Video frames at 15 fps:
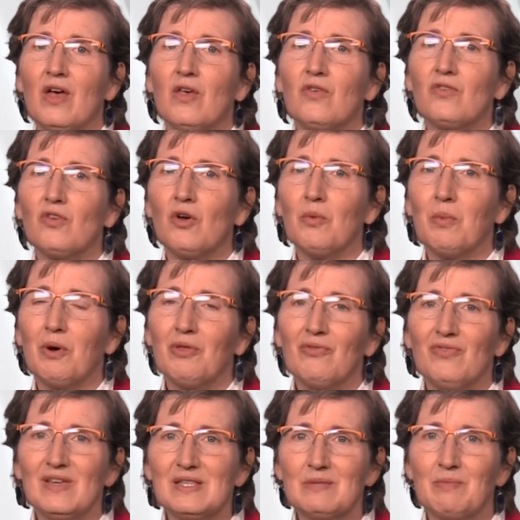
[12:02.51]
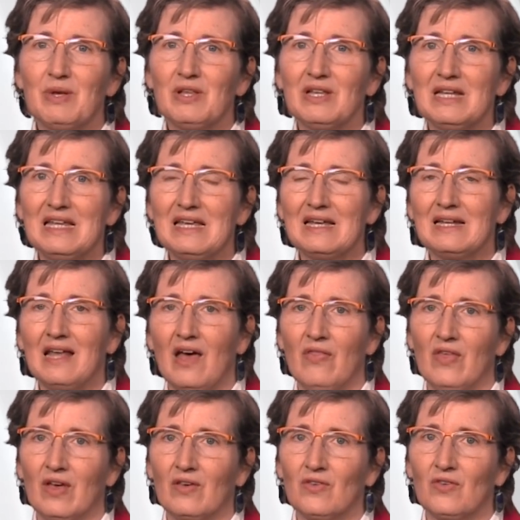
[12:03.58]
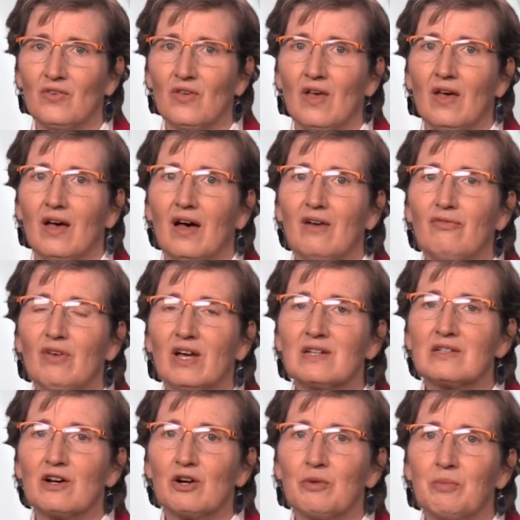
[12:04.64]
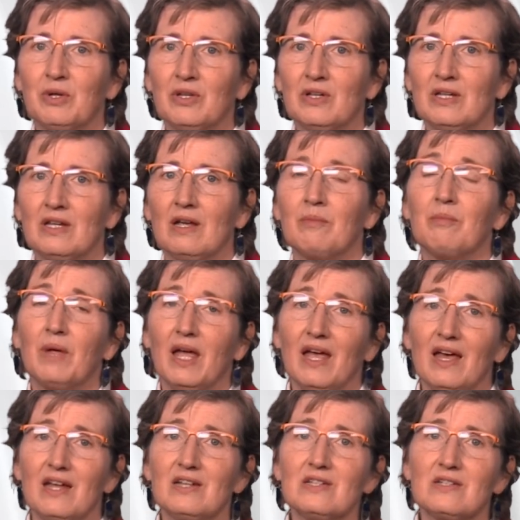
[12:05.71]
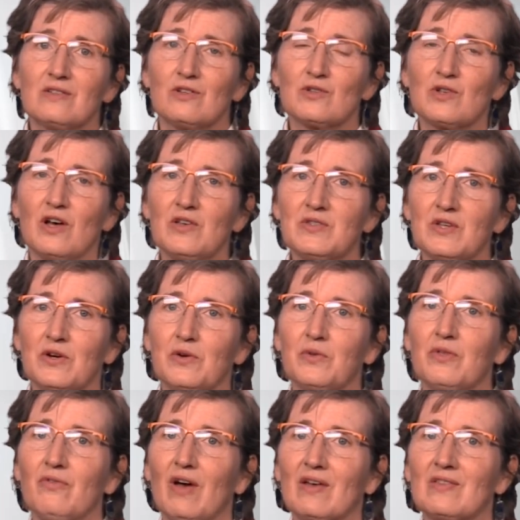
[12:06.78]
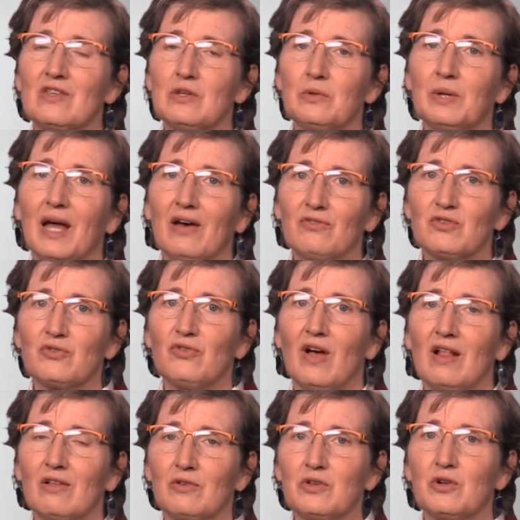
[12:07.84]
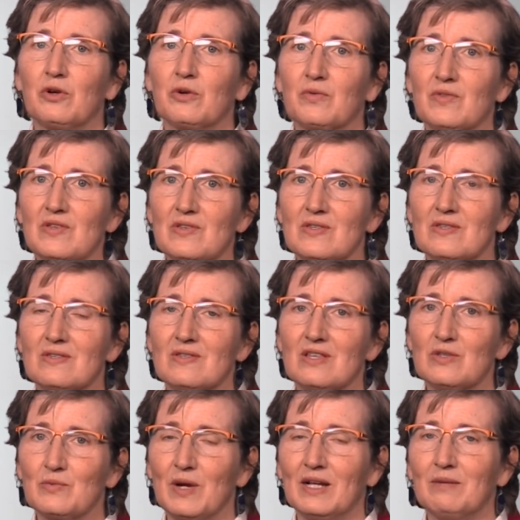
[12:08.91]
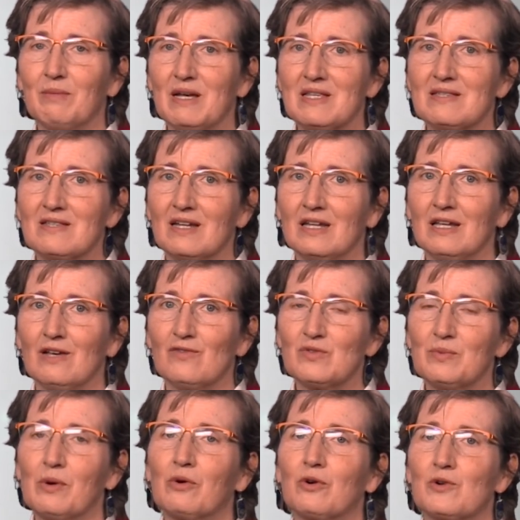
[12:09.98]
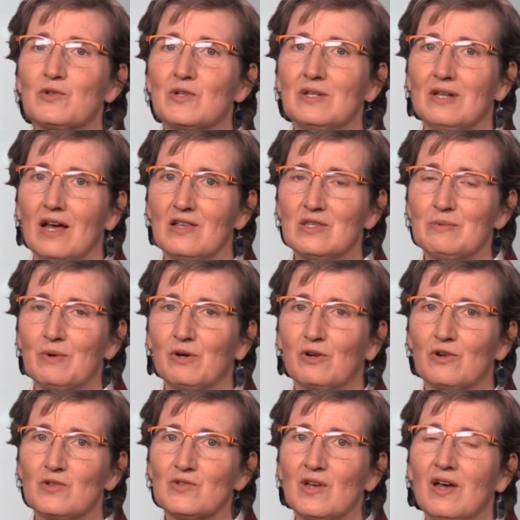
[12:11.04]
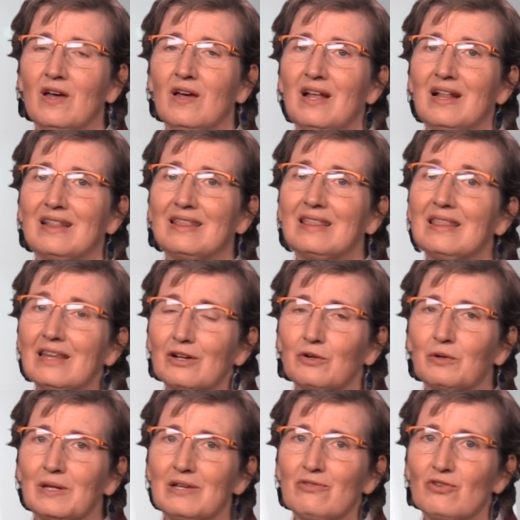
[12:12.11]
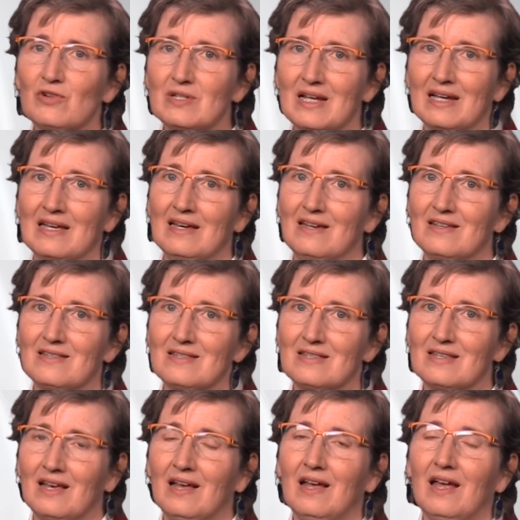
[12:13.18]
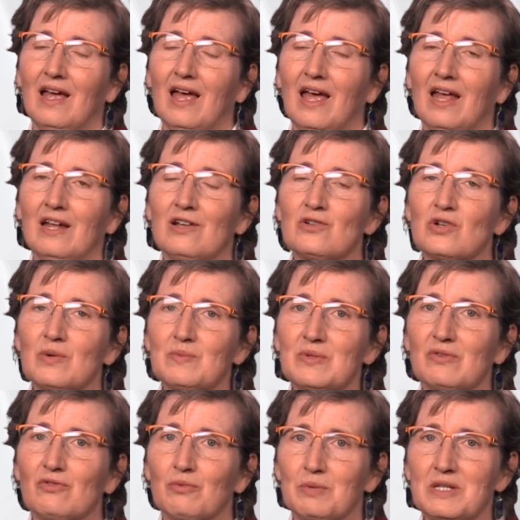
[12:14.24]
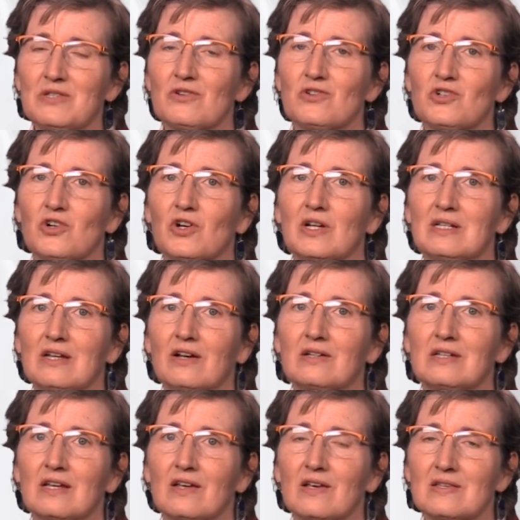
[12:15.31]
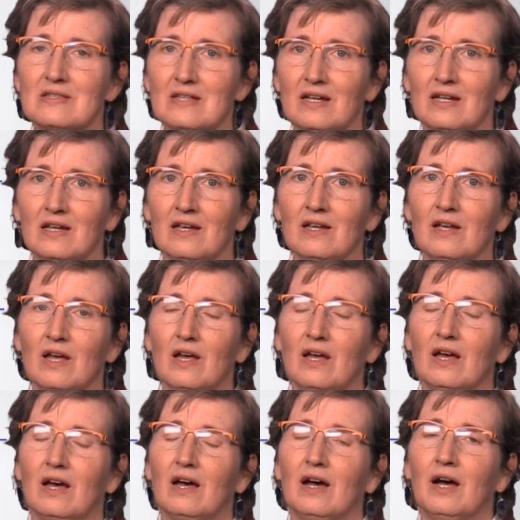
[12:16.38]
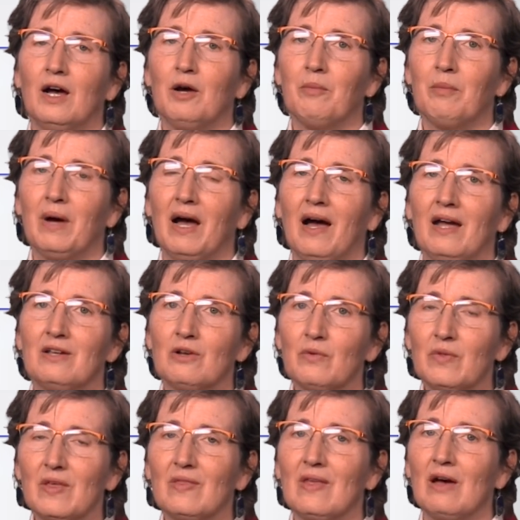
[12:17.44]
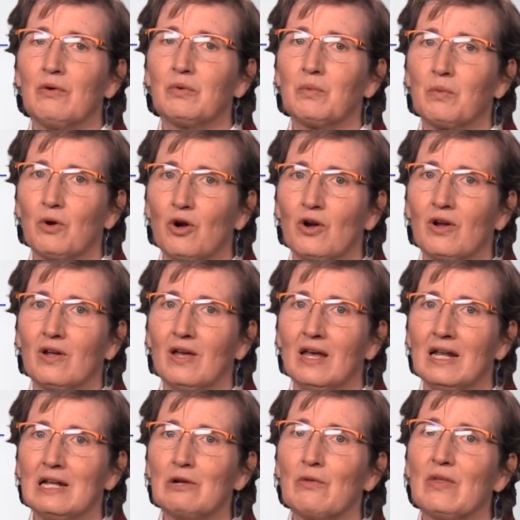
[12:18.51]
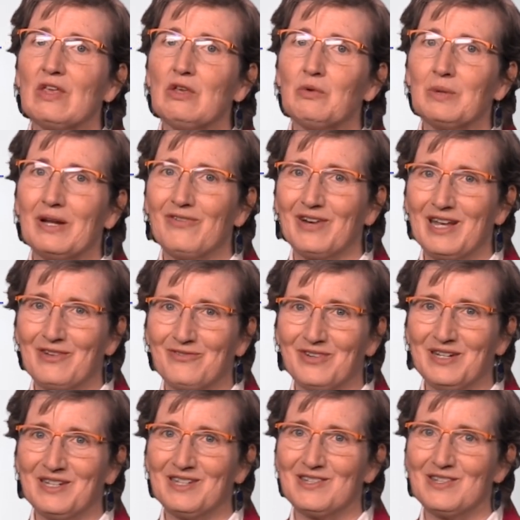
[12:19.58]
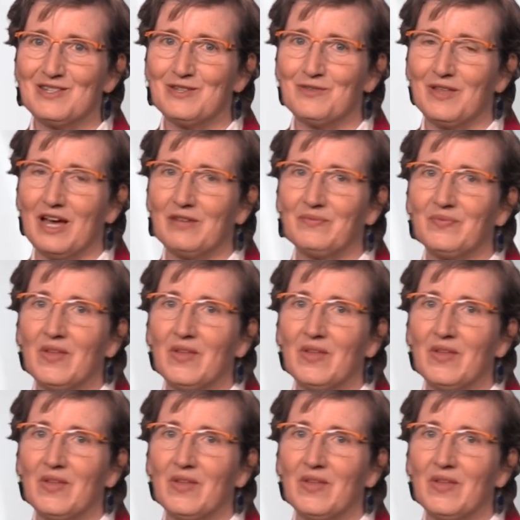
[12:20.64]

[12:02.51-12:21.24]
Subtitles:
So both feasibility and ethics affect our ability. And there's also the fact that you would have to follow this randomized study of smokers and non-smokers literally for decades. And in terms of a researcher conducting a study, I don't think that would work, and I don't think you would ever get funding to do that.